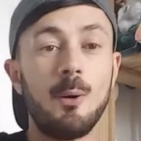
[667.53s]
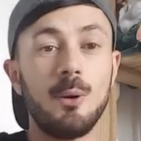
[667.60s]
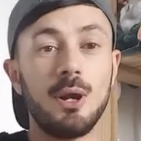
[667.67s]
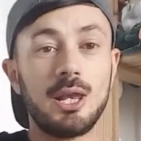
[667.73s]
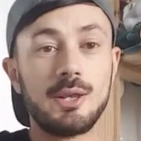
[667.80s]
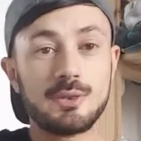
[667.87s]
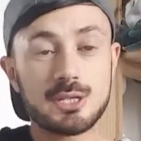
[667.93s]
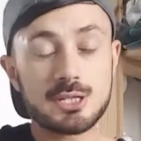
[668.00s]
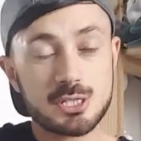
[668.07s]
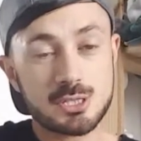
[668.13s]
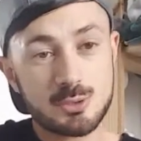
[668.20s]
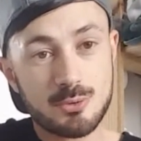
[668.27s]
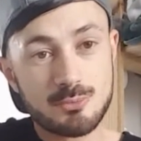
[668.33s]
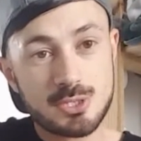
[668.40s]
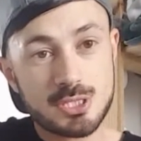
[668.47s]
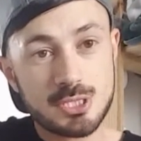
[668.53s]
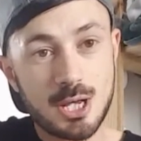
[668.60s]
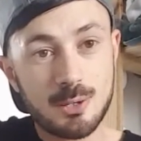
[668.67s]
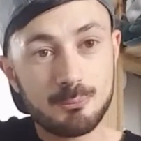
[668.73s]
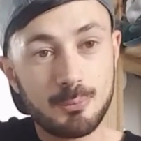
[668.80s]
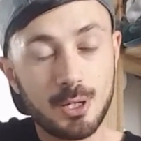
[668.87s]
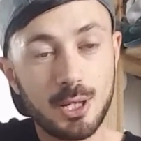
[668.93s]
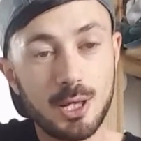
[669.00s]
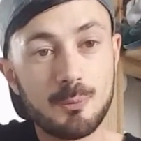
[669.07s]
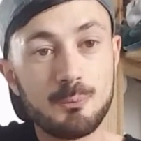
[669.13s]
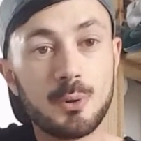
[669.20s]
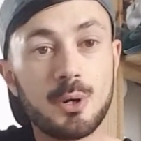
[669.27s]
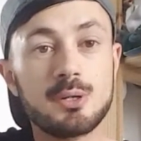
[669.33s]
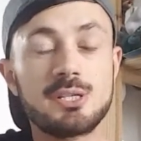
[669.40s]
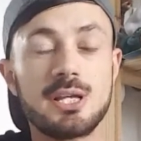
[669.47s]
will link the description down
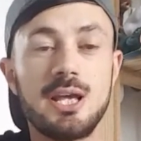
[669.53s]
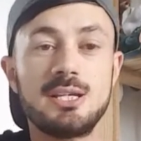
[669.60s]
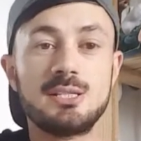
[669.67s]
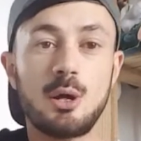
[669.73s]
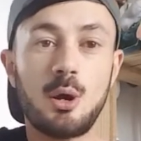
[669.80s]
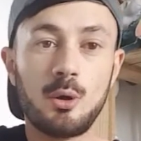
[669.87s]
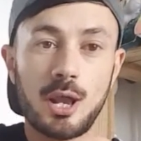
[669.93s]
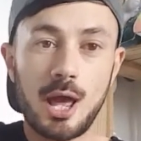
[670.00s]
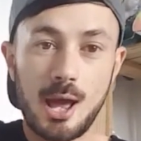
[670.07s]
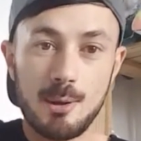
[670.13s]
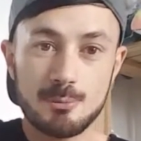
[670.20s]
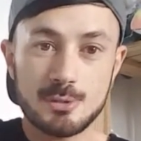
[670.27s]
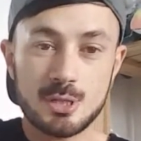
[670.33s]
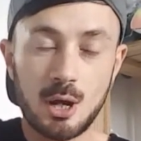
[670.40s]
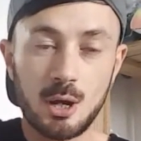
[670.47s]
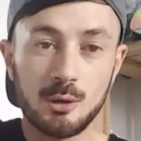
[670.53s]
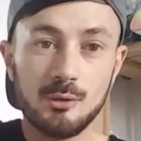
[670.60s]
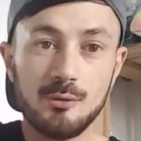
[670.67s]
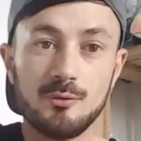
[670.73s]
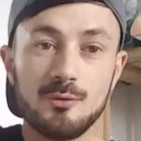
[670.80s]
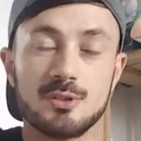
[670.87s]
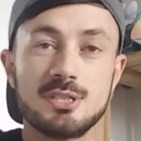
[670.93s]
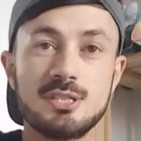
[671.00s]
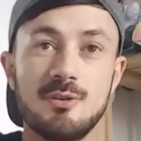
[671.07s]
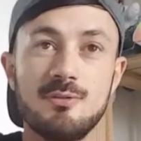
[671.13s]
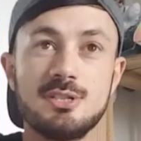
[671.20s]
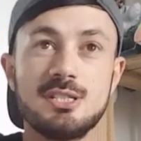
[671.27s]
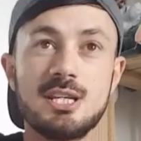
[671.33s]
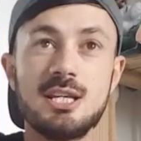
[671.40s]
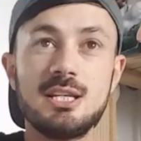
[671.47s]
below, because it is on Amazon for
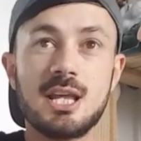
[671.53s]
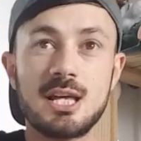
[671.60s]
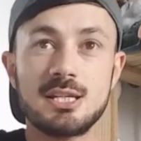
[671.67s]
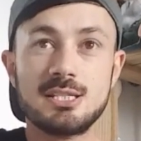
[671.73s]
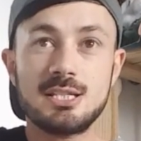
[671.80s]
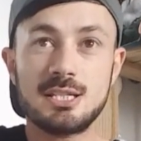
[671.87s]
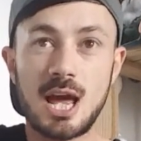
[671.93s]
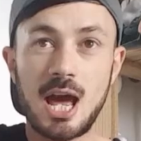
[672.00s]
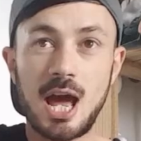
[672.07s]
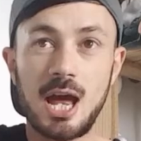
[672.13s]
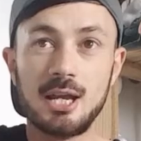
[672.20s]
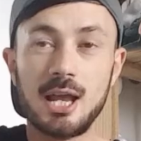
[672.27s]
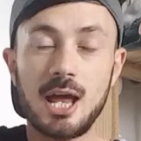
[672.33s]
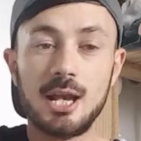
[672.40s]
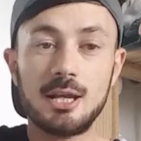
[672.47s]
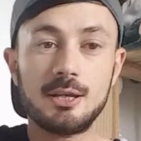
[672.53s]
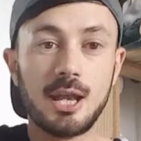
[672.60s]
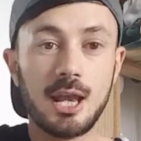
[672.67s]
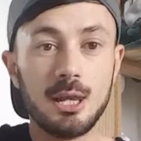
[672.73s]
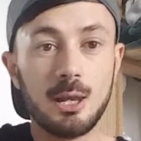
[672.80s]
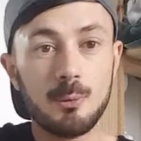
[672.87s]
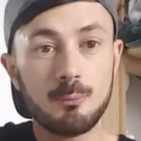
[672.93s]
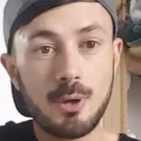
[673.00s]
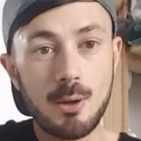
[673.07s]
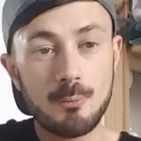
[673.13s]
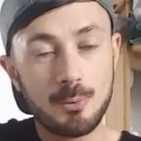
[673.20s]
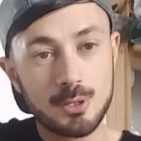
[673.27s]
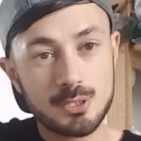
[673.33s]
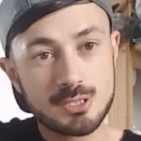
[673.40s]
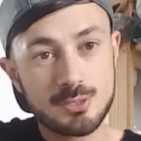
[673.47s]
$17.99 and a little bit
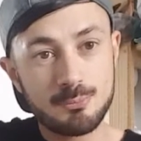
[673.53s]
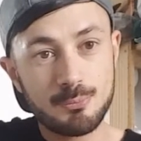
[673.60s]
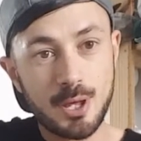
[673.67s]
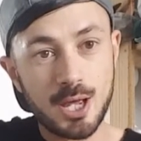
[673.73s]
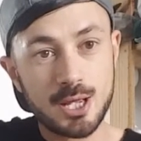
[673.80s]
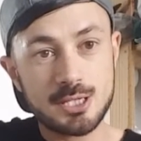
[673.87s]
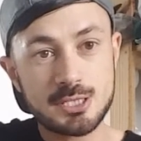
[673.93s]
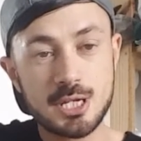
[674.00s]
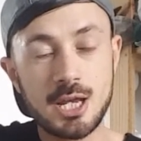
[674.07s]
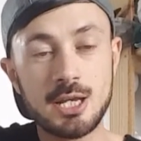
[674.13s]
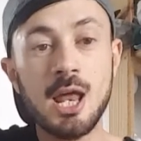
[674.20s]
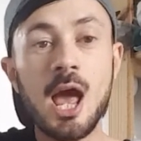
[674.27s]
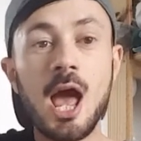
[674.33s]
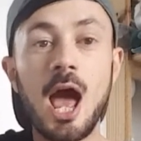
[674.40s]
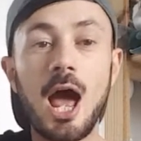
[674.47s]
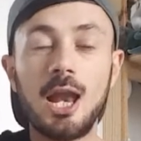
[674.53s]
of posting packaging,